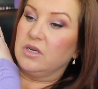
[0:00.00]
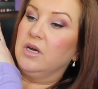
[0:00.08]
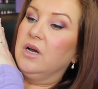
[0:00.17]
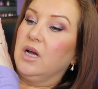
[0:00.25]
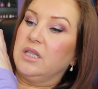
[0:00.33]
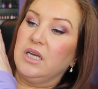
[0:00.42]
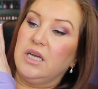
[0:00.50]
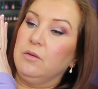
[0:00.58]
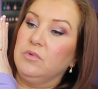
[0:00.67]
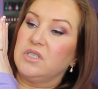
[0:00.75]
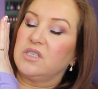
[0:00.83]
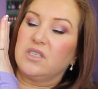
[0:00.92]
I think
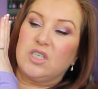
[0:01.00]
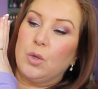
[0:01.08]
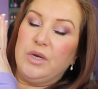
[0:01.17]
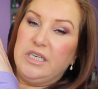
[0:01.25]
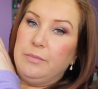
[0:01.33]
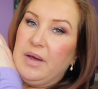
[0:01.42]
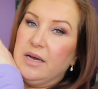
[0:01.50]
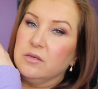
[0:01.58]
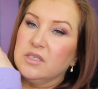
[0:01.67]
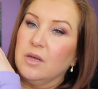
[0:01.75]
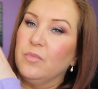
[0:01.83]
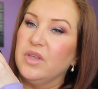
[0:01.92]
it was
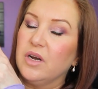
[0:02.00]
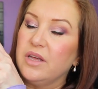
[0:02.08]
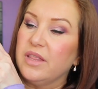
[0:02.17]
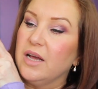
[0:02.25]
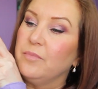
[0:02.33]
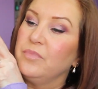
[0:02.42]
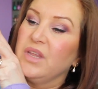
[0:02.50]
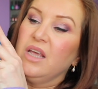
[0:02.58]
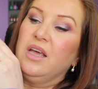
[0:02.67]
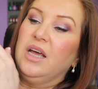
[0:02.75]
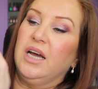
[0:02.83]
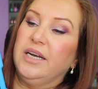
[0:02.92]
£20, something like that,
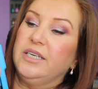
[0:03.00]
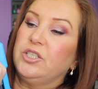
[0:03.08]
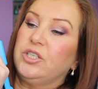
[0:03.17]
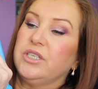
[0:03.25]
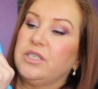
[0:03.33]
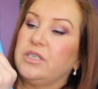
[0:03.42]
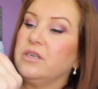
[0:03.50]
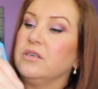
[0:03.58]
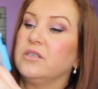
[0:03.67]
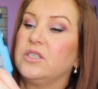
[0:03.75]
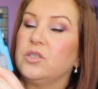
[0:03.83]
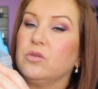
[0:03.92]
and it's just
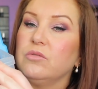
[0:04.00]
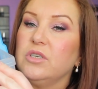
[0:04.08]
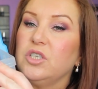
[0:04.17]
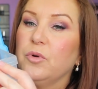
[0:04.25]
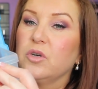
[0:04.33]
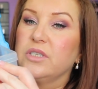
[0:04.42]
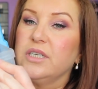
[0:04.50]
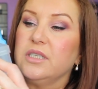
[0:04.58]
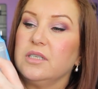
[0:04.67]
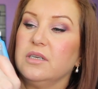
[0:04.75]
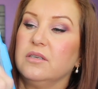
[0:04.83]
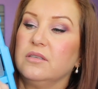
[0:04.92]
storage
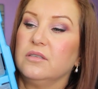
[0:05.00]
boxes.